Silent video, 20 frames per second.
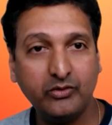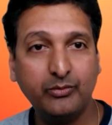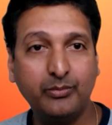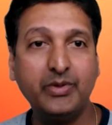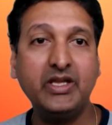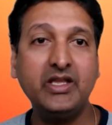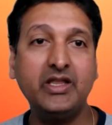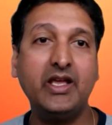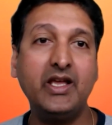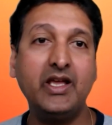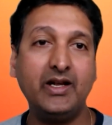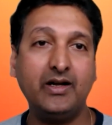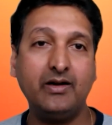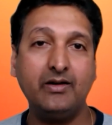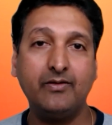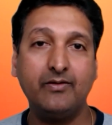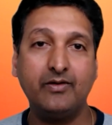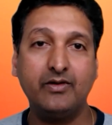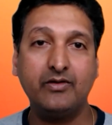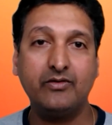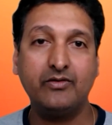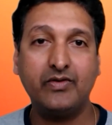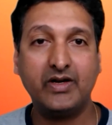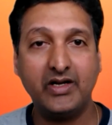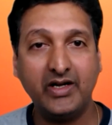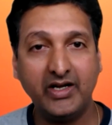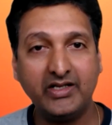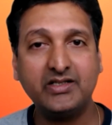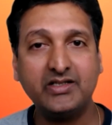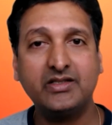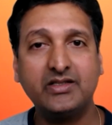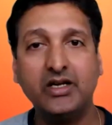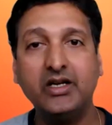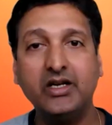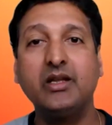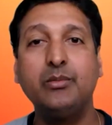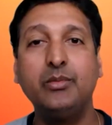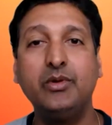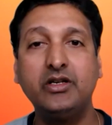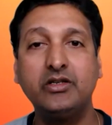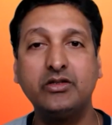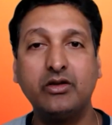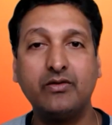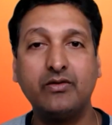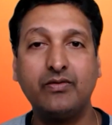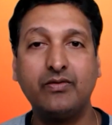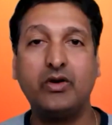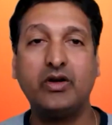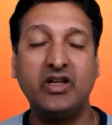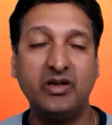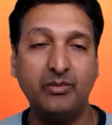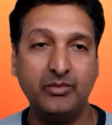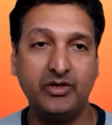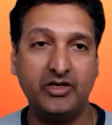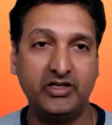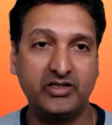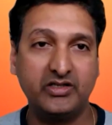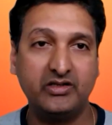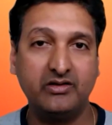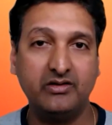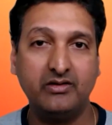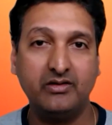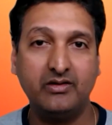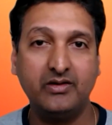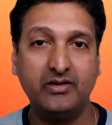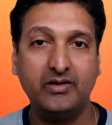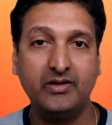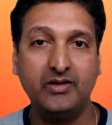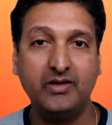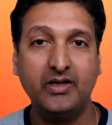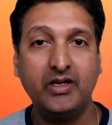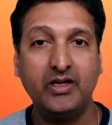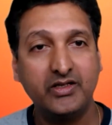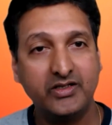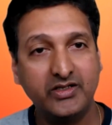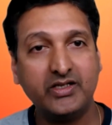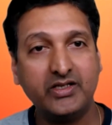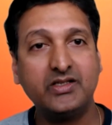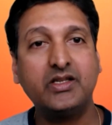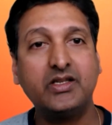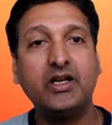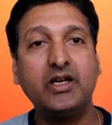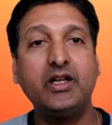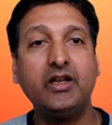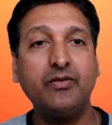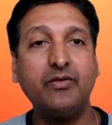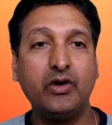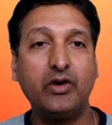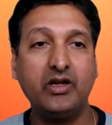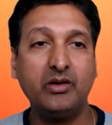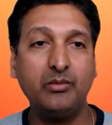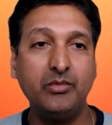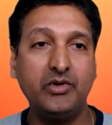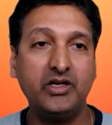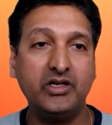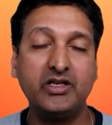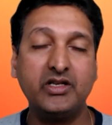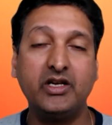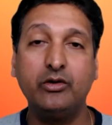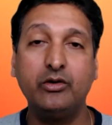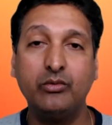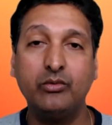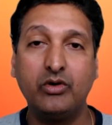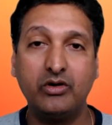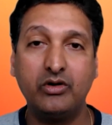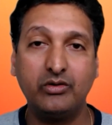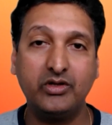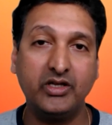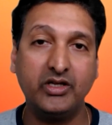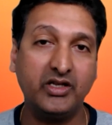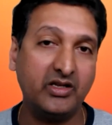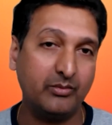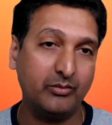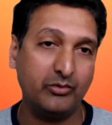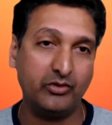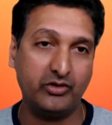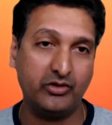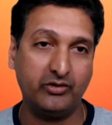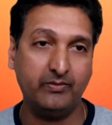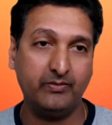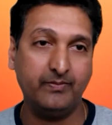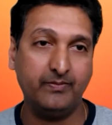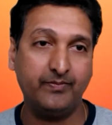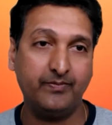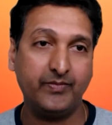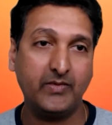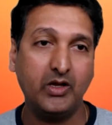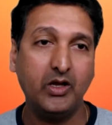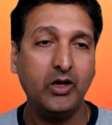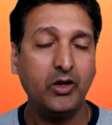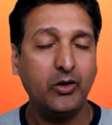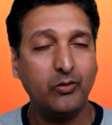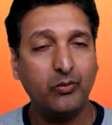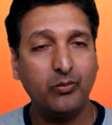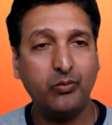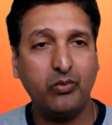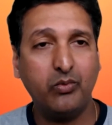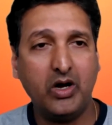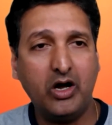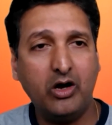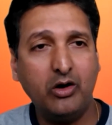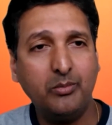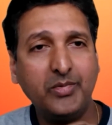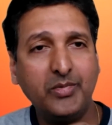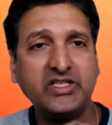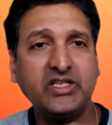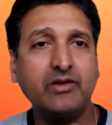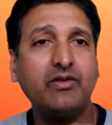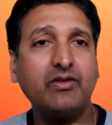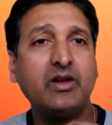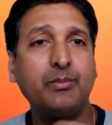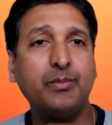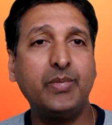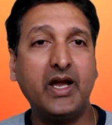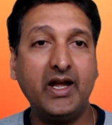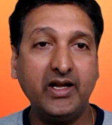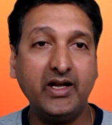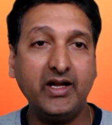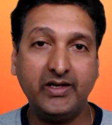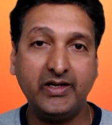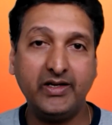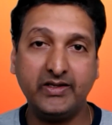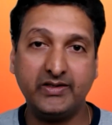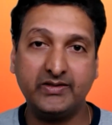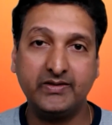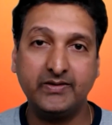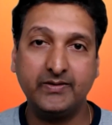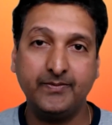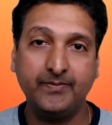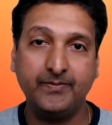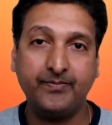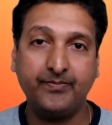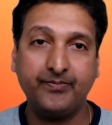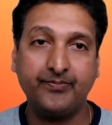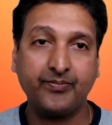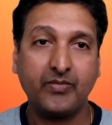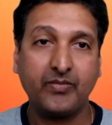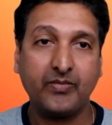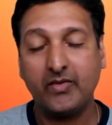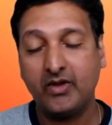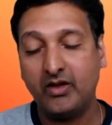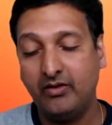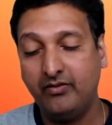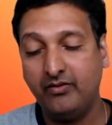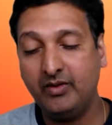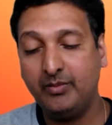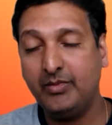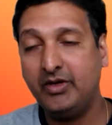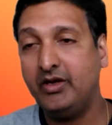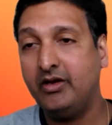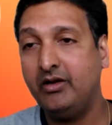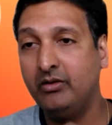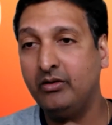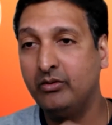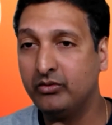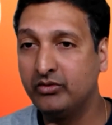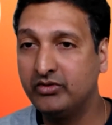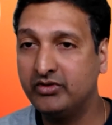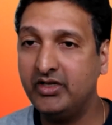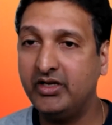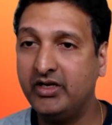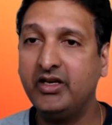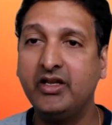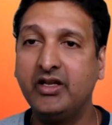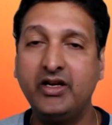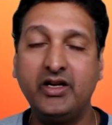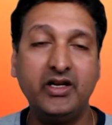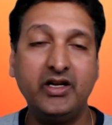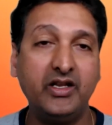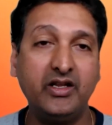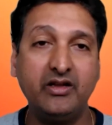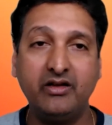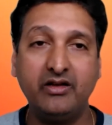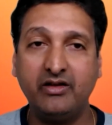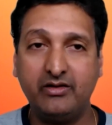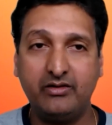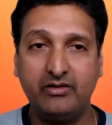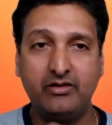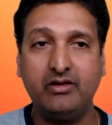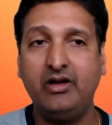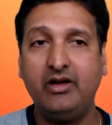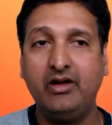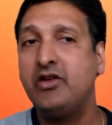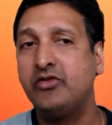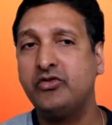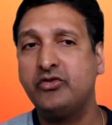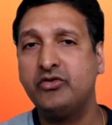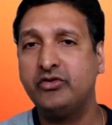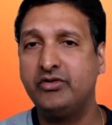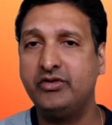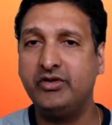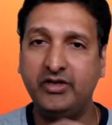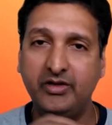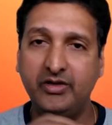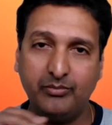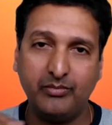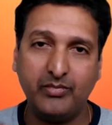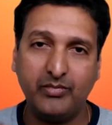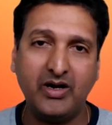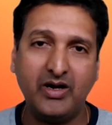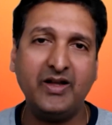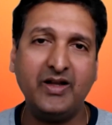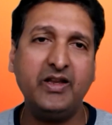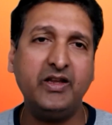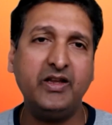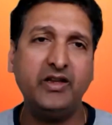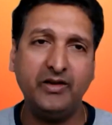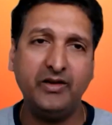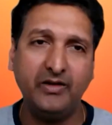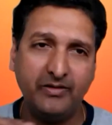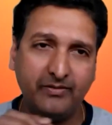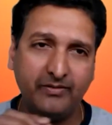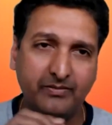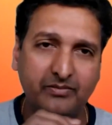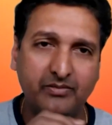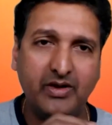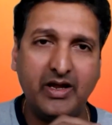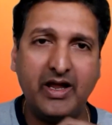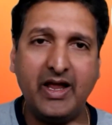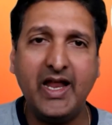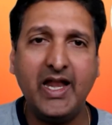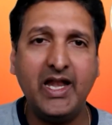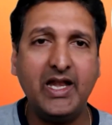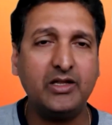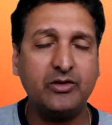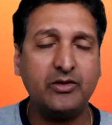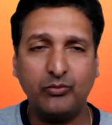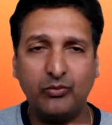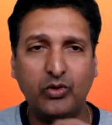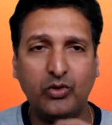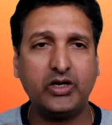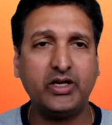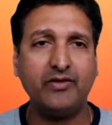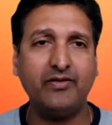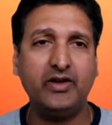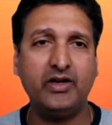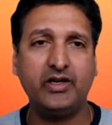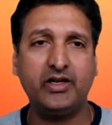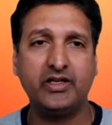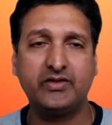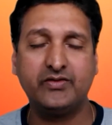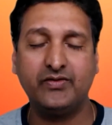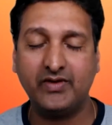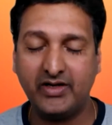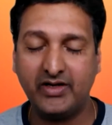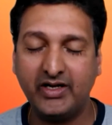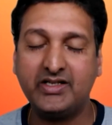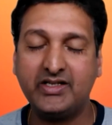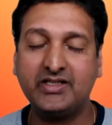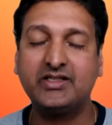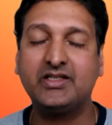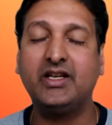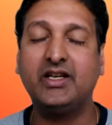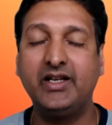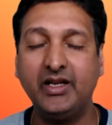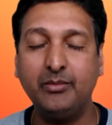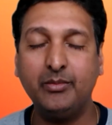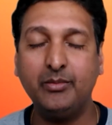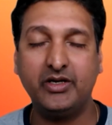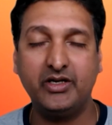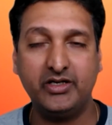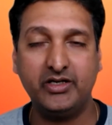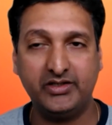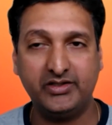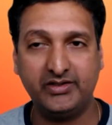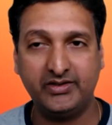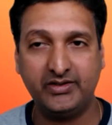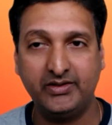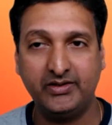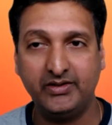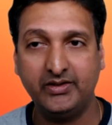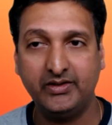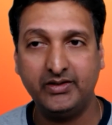You be there for next 30 minutes or 40 minutes. Just 30-40 minutes, I don't want to think about you. How much ever bad it is. We may lose the near and dear, relationship, money, health, whatever it is, for next 30 minutes.